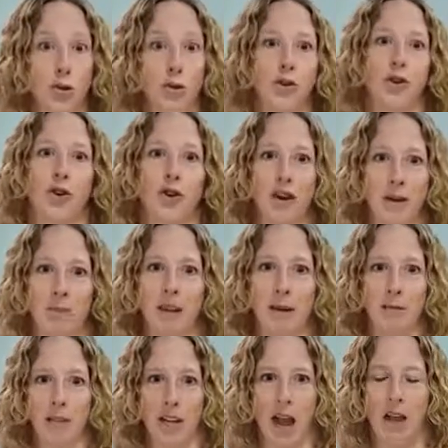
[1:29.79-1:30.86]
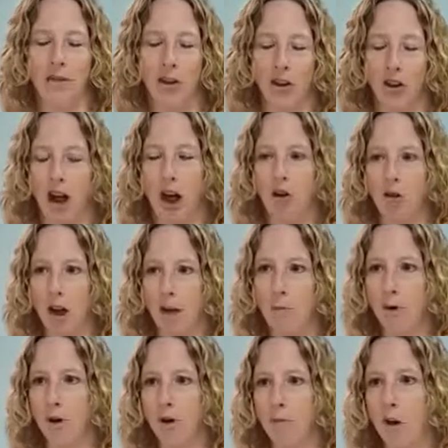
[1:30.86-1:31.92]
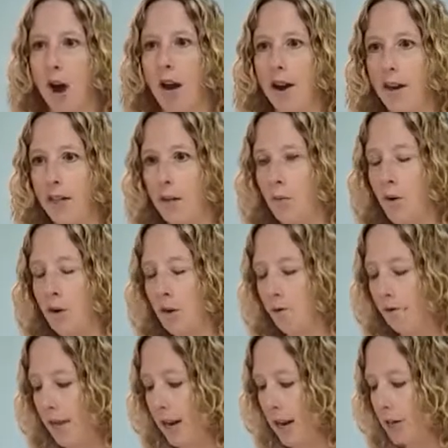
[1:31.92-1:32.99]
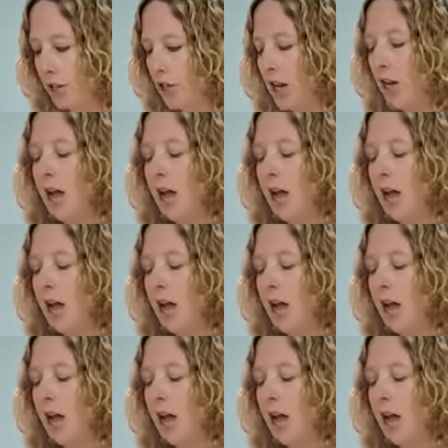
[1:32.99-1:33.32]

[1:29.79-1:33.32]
so you're going to be able to have a good outcome or good product when you're finished.